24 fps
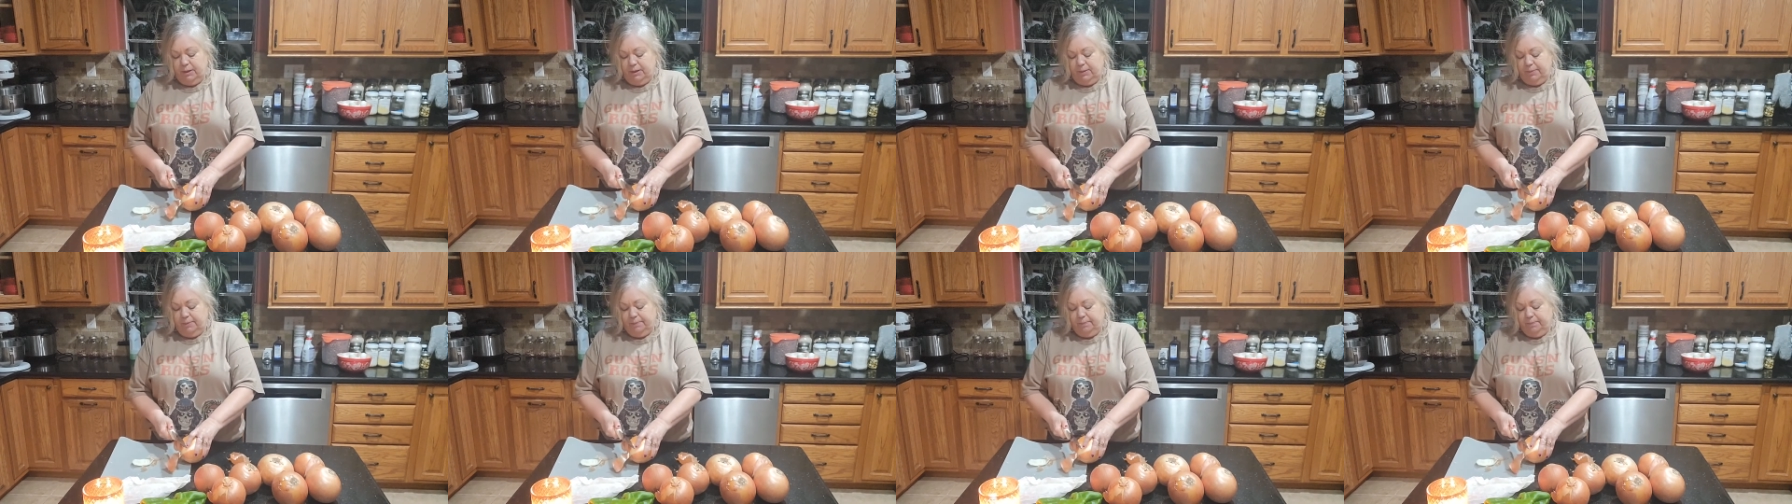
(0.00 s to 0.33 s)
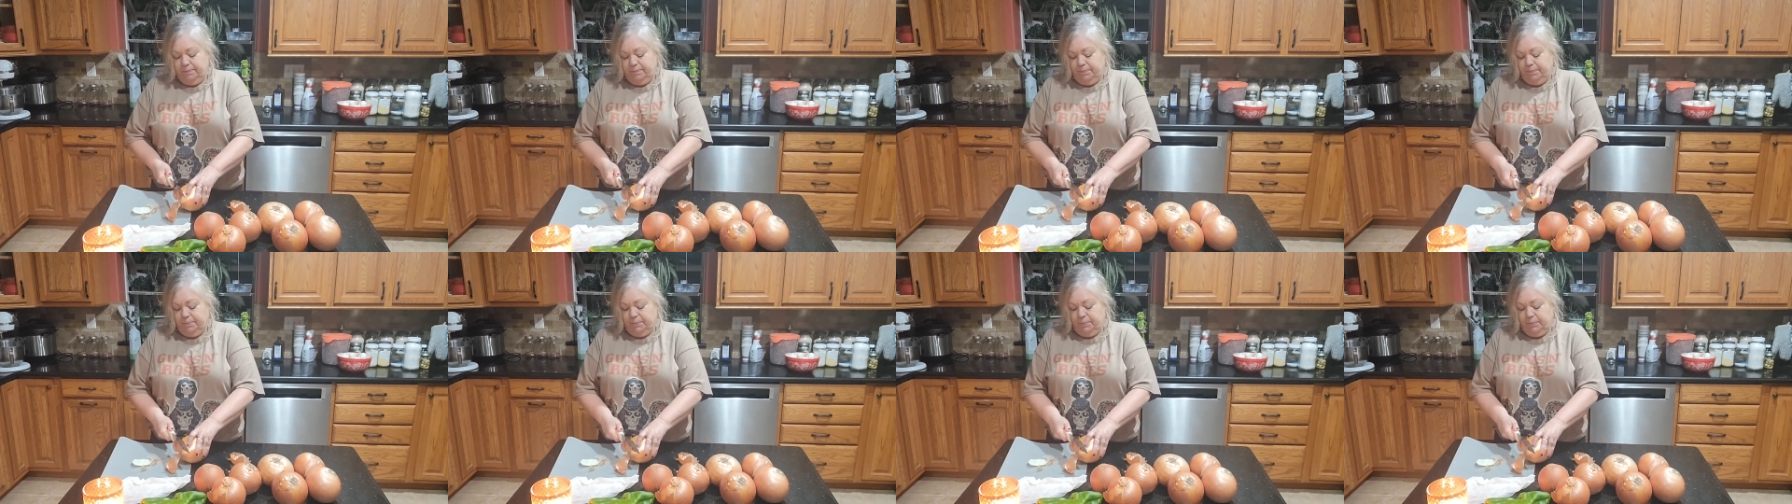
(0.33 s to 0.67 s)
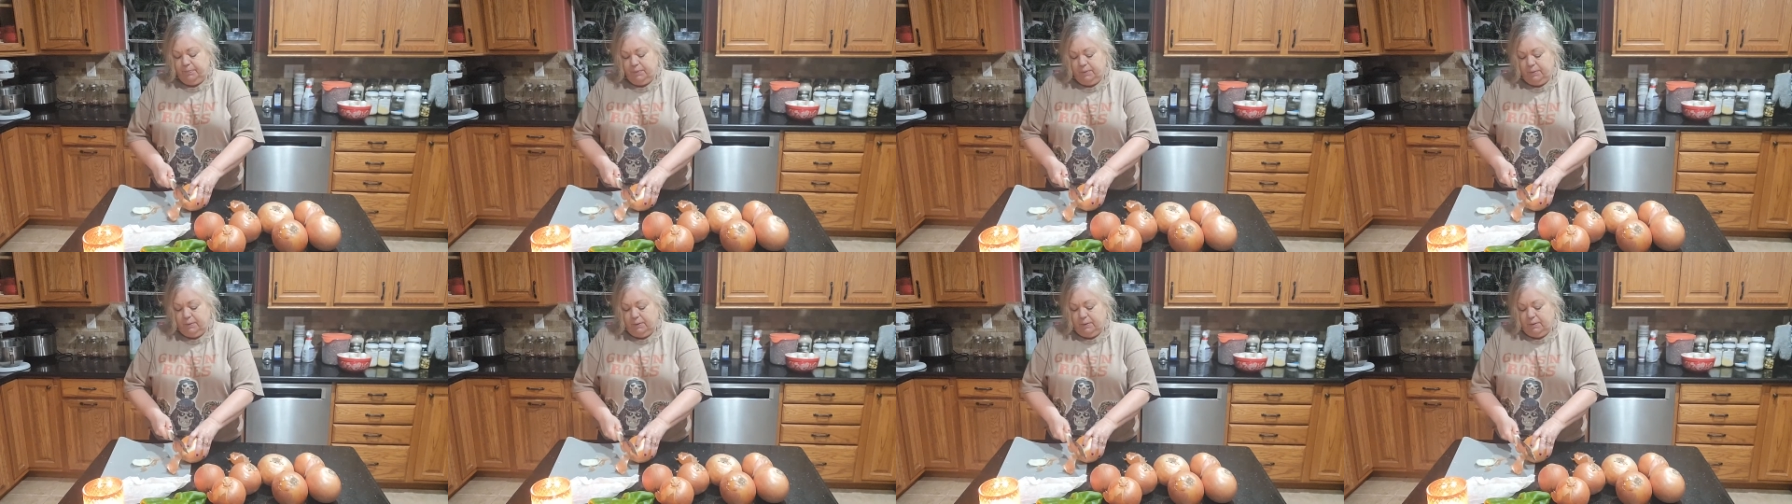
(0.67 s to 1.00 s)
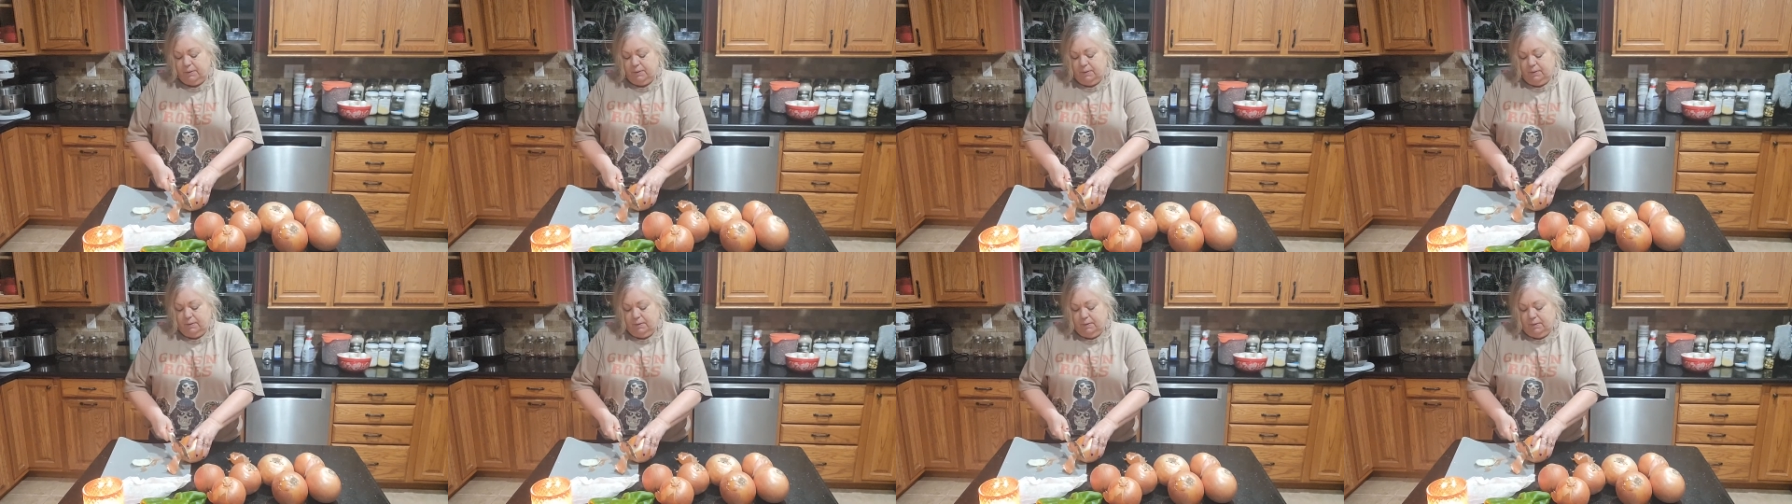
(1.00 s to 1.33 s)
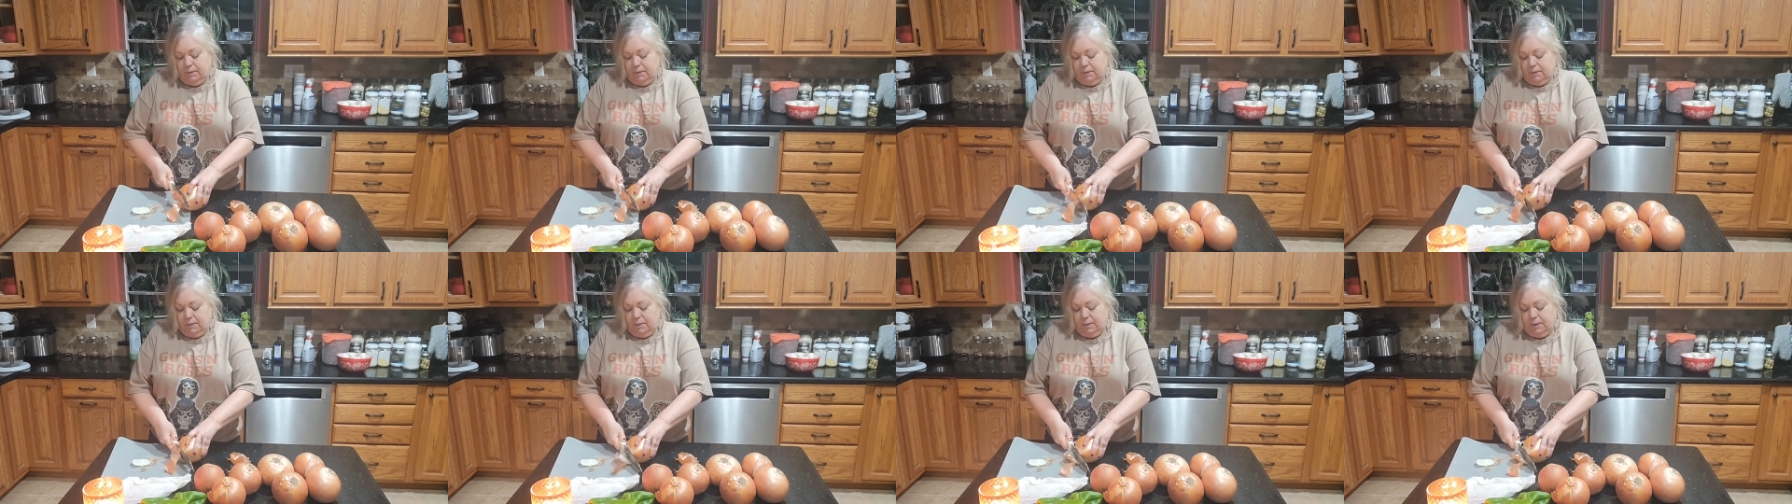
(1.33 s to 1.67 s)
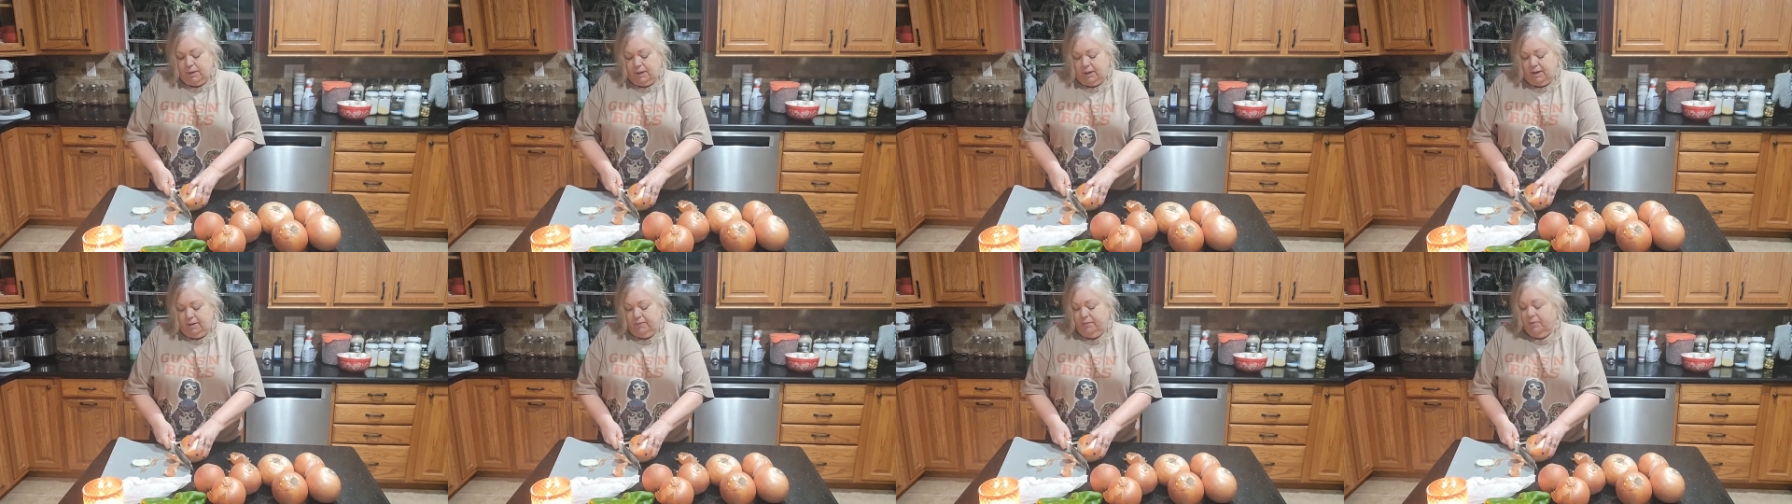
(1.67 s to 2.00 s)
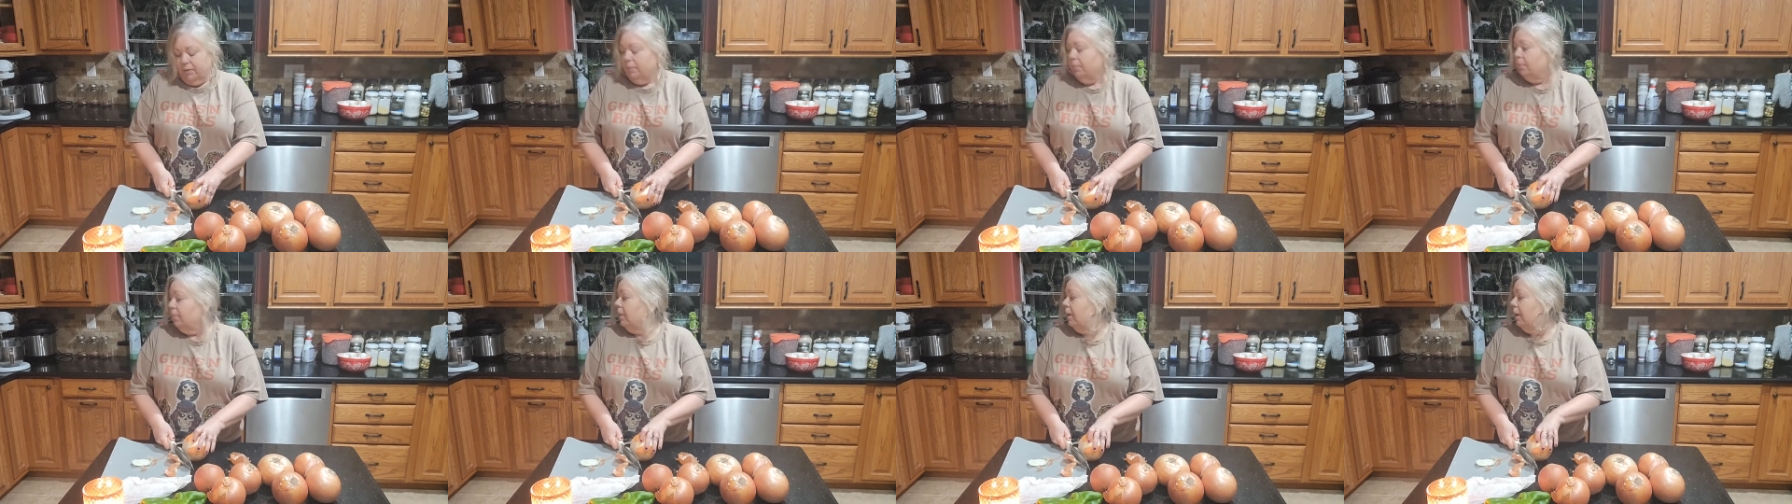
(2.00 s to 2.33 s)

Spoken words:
I have